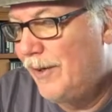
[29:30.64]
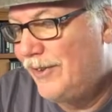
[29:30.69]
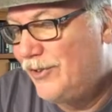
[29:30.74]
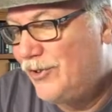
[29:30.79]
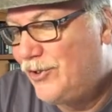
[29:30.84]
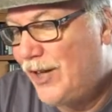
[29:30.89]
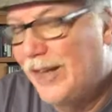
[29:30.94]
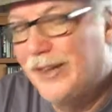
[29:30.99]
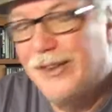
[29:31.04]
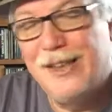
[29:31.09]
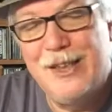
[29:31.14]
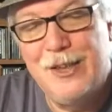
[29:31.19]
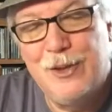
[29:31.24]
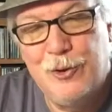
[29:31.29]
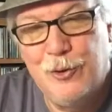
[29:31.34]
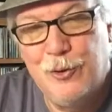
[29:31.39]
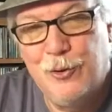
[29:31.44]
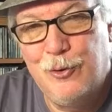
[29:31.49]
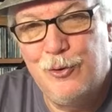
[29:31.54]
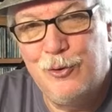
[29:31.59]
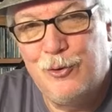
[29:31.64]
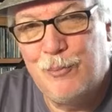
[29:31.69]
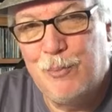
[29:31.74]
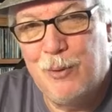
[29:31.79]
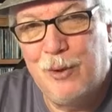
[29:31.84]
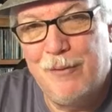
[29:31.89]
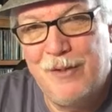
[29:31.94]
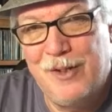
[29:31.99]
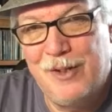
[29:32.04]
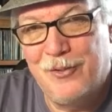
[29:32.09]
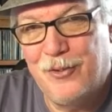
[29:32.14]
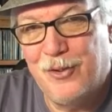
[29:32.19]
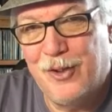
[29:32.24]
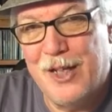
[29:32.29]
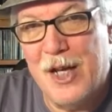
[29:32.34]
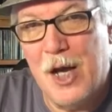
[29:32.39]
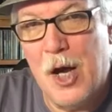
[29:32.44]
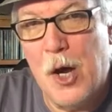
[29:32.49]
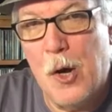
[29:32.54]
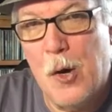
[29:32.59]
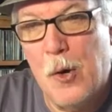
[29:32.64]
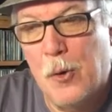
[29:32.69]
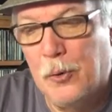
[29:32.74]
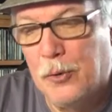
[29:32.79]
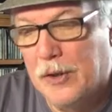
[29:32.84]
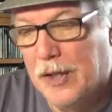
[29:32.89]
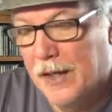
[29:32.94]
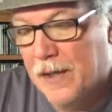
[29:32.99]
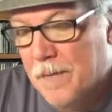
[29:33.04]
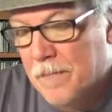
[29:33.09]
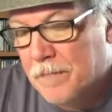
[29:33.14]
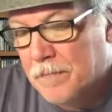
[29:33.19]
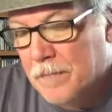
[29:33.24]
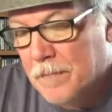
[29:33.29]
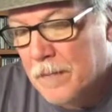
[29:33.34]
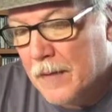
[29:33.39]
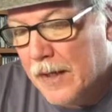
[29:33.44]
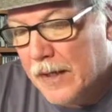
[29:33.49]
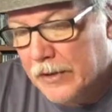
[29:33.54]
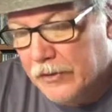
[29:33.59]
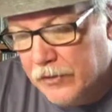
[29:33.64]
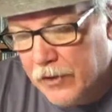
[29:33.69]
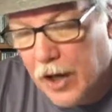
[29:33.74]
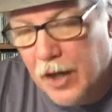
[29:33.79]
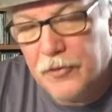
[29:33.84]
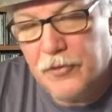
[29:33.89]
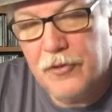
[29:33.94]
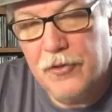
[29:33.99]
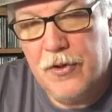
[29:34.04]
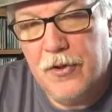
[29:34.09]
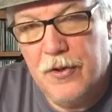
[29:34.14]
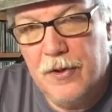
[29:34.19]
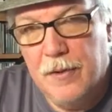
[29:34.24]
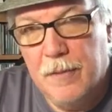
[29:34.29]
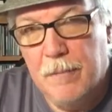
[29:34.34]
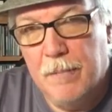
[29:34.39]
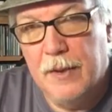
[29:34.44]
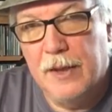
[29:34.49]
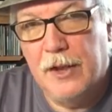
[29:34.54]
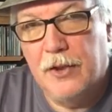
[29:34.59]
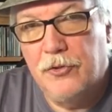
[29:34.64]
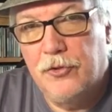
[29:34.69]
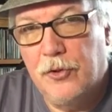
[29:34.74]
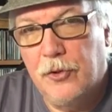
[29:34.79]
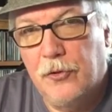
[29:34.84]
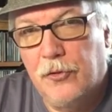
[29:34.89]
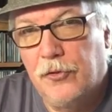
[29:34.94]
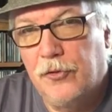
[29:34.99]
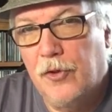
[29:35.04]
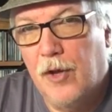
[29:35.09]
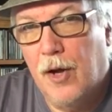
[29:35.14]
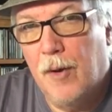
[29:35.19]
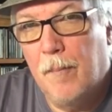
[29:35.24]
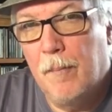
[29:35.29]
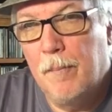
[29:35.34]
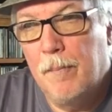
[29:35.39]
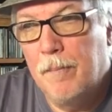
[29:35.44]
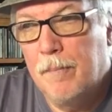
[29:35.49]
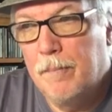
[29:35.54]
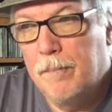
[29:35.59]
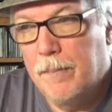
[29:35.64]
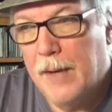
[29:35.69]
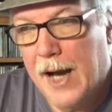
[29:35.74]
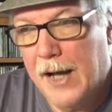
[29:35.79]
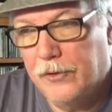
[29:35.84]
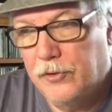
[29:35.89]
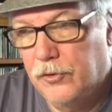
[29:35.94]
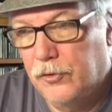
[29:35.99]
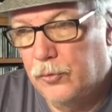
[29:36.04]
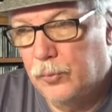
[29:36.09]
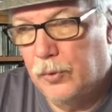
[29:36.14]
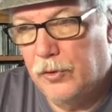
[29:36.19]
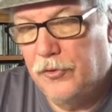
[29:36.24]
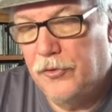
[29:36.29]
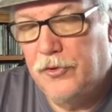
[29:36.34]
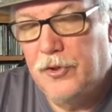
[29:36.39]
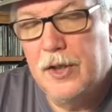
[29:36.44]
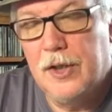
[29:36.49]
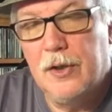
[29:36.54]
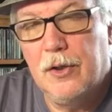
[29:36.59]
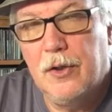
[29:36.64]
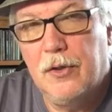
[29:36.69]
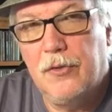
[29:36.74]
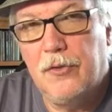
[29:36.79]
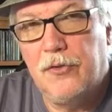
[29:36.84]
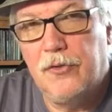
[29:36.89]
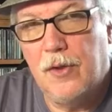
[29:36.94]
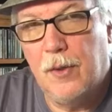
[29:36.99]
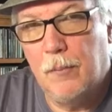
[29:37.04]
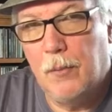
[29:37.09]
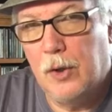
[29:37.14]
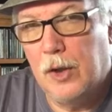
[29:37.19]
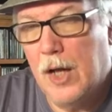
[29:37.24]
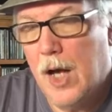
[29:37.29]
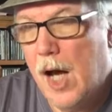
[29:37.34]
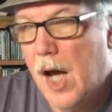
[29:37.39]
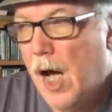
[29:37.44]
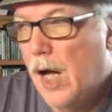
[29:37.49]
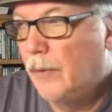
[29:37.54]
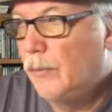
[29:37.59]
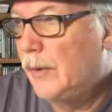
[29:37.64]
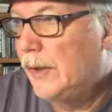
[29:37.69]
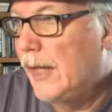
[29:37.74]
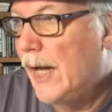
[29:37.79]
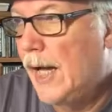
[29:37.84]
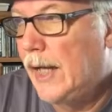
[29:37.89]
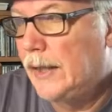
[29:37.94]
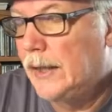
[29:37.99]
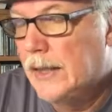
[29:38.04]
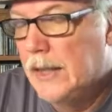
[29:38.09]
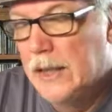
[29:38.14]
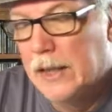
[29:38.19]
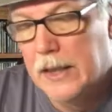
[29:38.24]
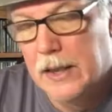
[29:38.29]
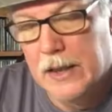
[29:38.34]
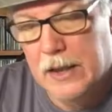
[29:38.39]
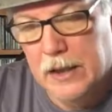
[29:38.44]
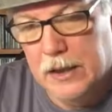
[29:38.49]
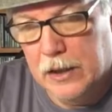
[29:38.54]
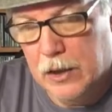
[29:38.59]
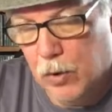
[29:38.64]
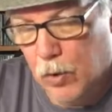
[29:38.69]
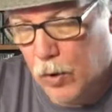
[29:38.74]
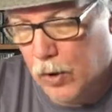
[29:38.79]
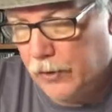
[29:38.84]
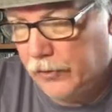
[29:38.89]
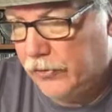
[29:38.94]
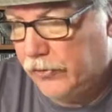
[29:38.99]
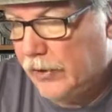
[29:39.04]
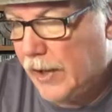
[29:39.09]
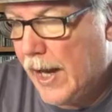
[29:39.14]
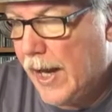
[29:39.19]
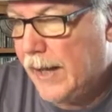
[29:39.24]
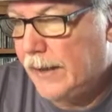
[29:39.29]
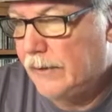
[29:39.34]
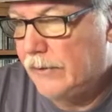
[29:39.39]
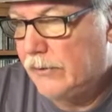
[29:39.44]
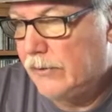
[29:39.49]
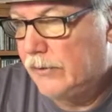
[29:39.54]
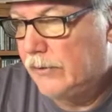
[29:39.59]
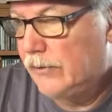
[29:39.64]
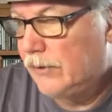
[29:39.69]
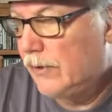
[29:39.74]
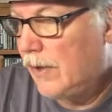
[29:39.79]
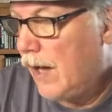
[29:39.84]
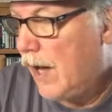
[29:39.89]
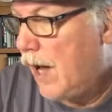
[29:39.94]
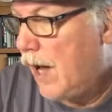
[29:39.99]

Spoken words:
gently used, previously owned Dust miniatures. Some boxes were sealed, some were not. We got core sets.